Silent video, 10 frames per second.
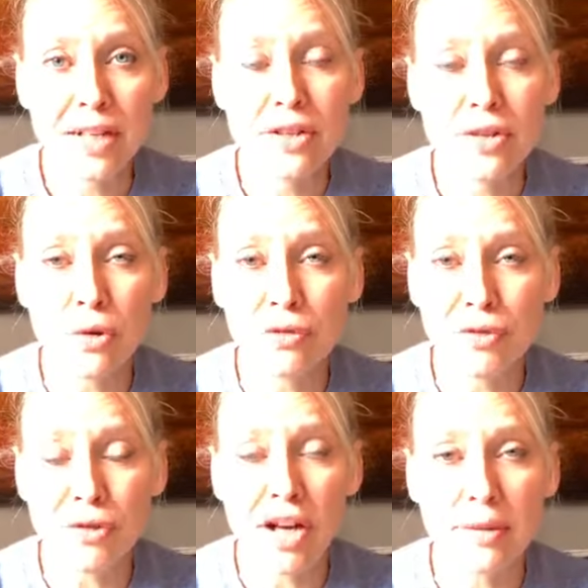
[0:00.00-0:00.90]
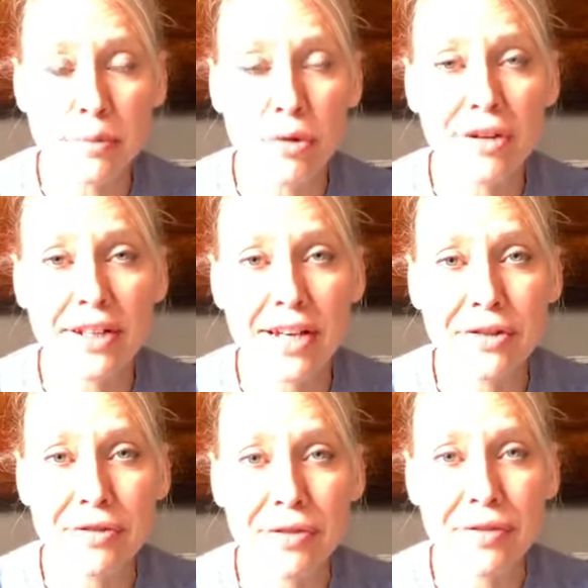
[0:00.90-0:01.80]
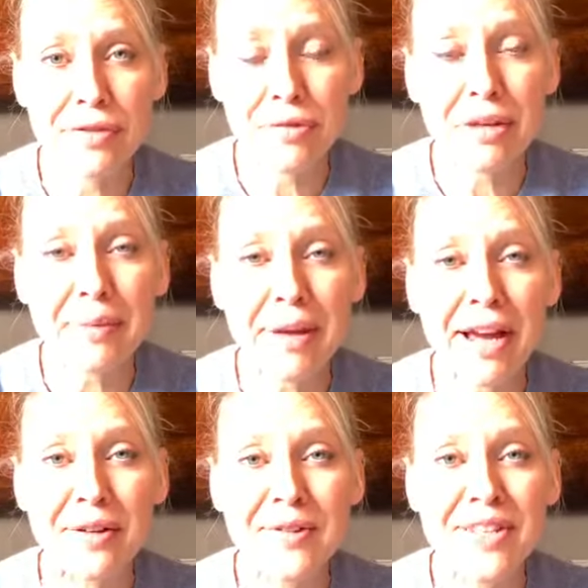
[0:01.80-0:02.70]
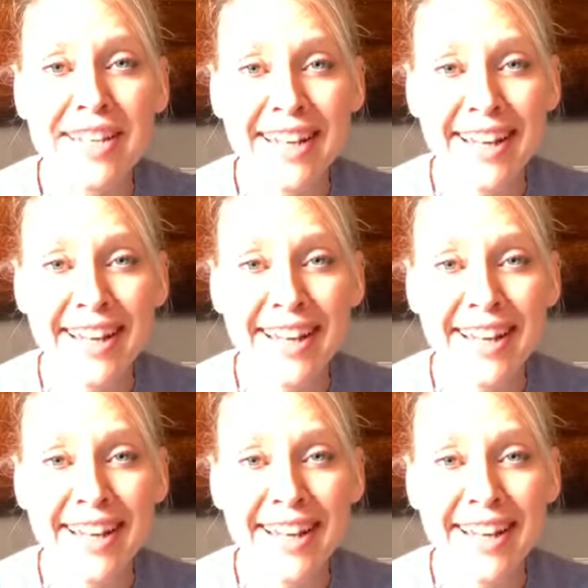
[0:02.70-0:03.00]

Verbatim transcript: So if you're more than 120 pounds,